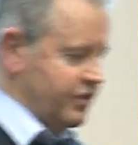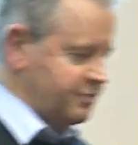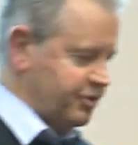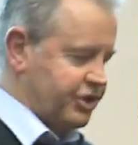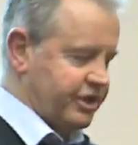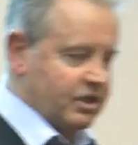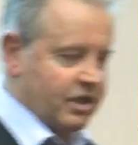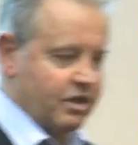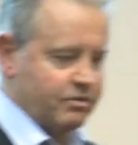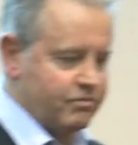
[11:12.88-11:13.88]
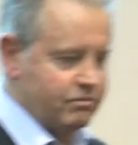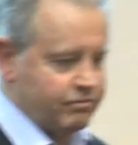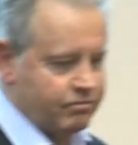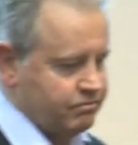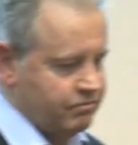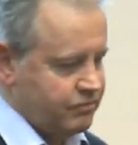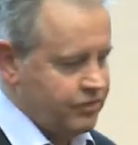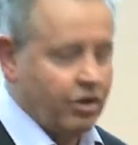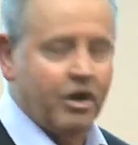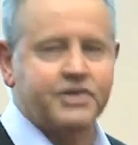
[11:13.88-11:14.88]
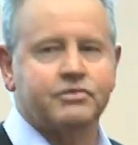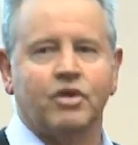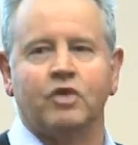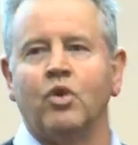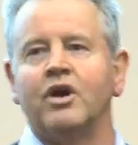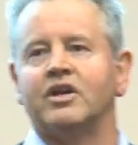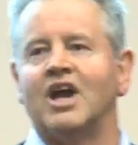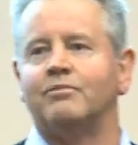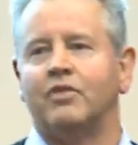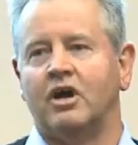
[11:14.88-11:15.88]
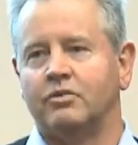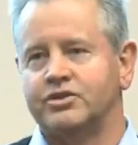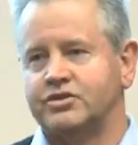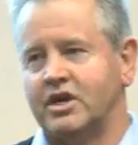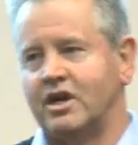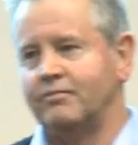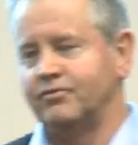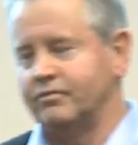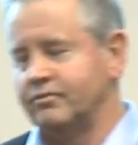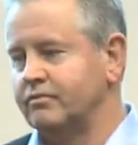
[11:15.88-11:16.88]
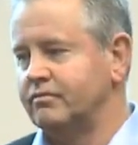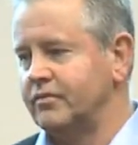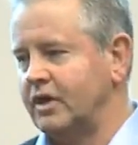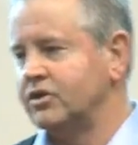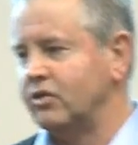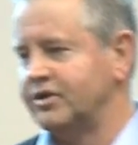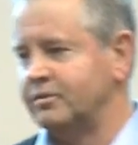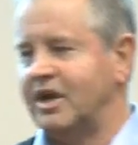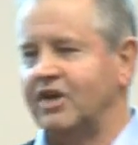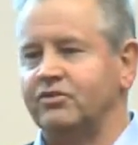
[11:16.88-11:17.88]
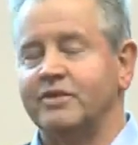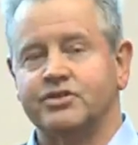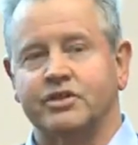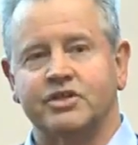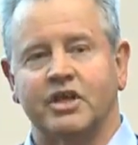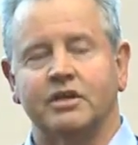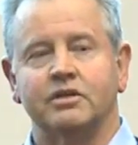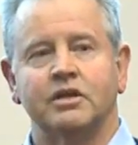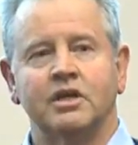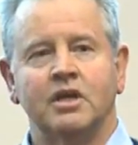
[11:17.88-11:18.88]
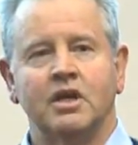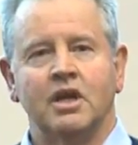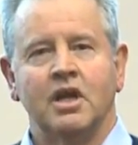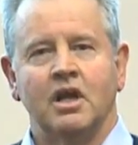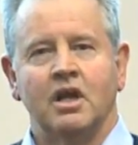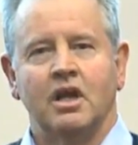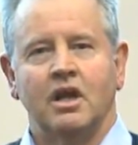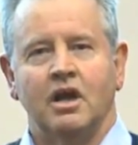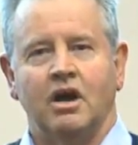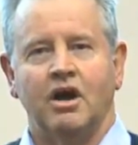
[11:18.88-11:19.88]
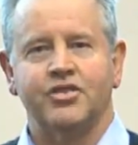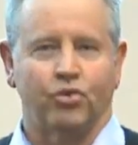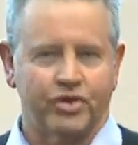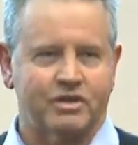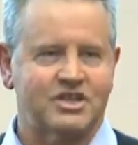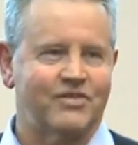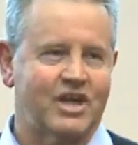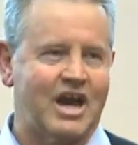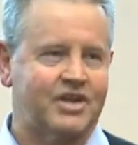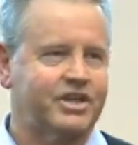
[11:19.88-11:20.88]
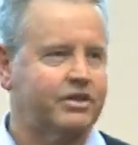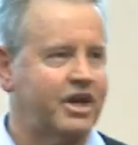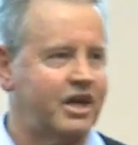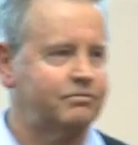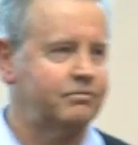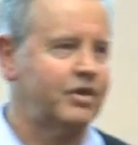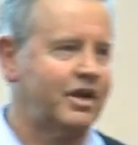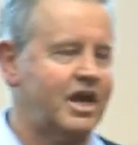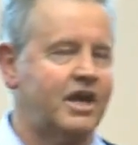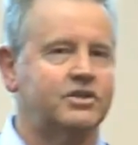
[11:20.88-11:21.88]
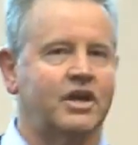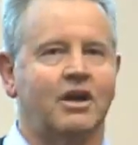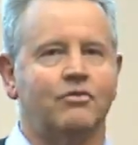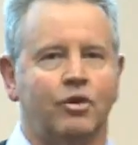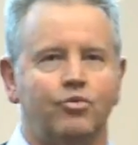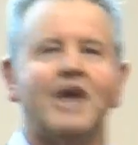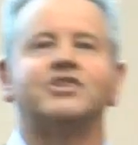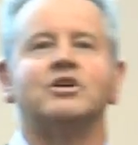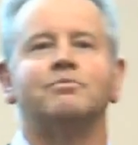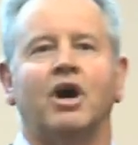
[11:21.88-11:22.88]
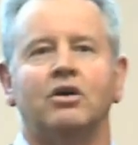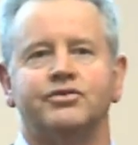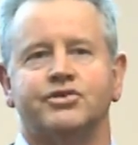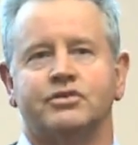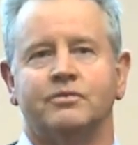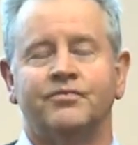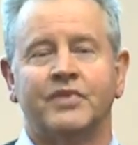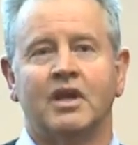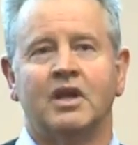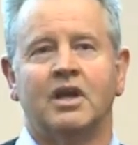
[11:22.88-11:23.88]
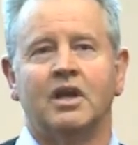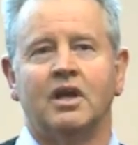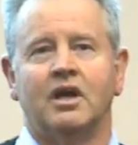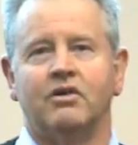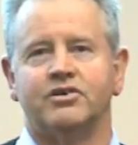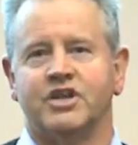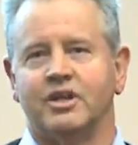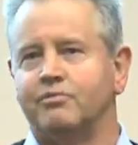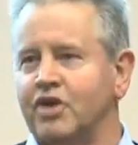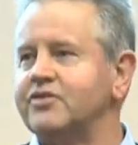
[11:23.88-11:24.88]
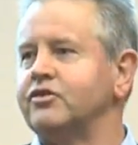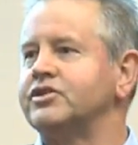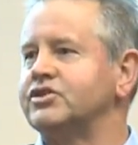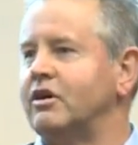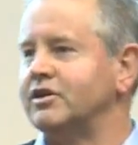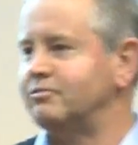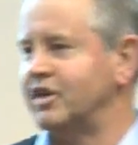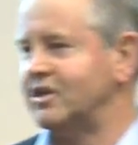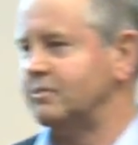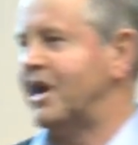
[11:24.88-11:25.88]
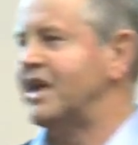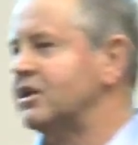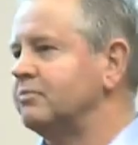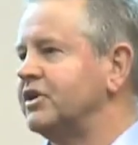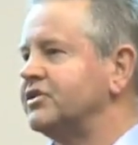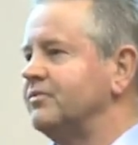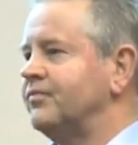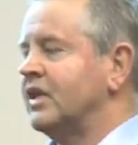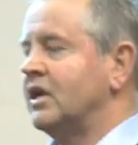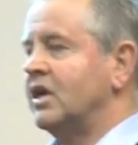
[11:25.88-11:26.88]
this particular night, I'd woken up, I was, I'd gone to the bathroom, as I said, and I thought I was having a heart attack. I had a racing pulse. I was getting breathless. I began to panic a bit